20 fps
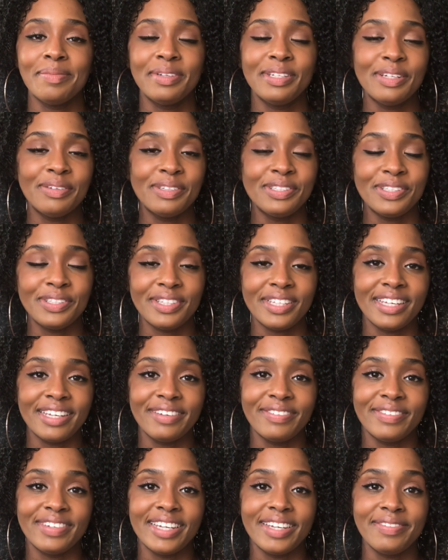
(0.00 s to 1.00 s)
me know what you think
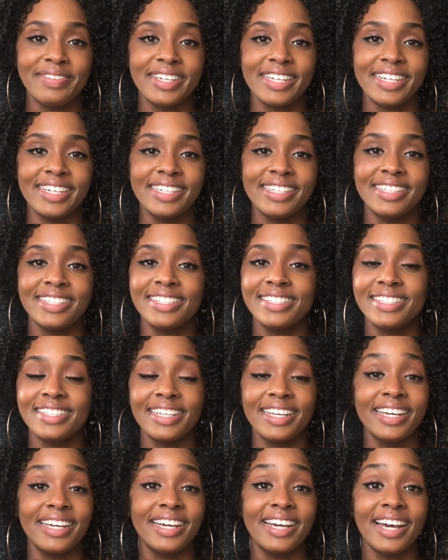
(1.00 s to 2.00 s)
of it, because
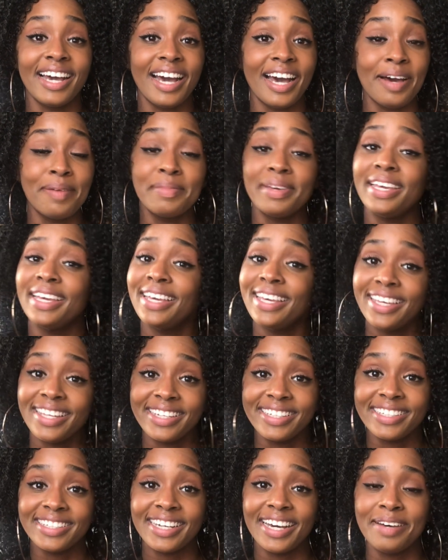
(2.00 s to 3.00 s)
I'm
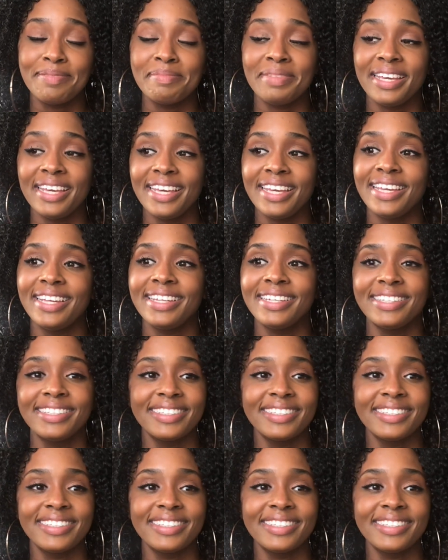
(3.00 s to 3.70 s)
in.